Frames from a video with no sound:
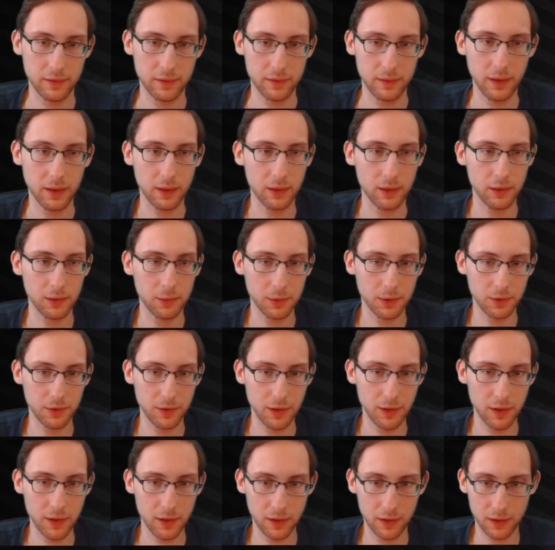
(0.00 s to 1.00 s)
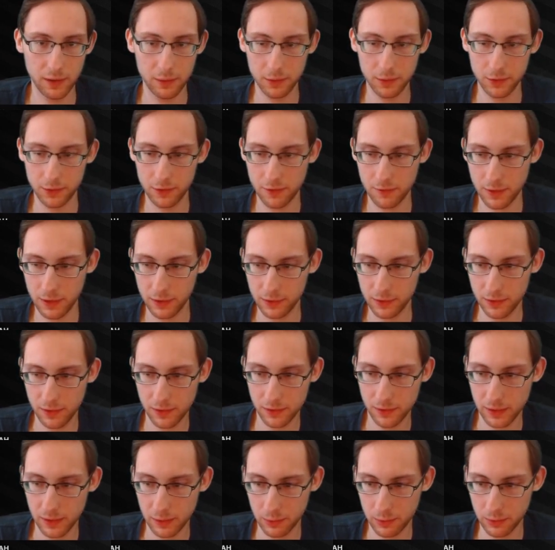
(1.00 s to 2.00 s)
Yeah, how was the how was the rest
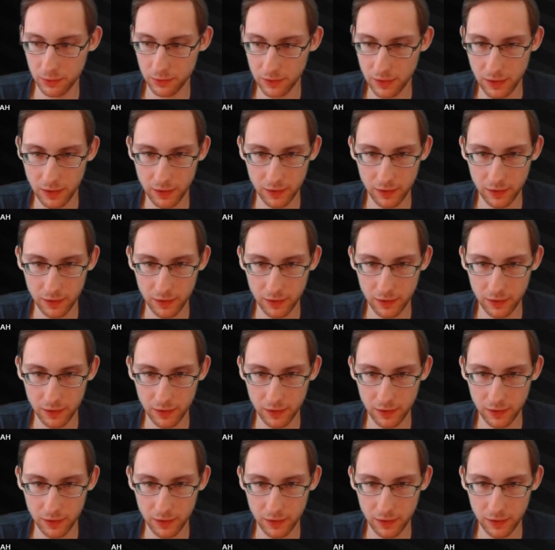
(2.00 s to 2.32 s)
though? How was the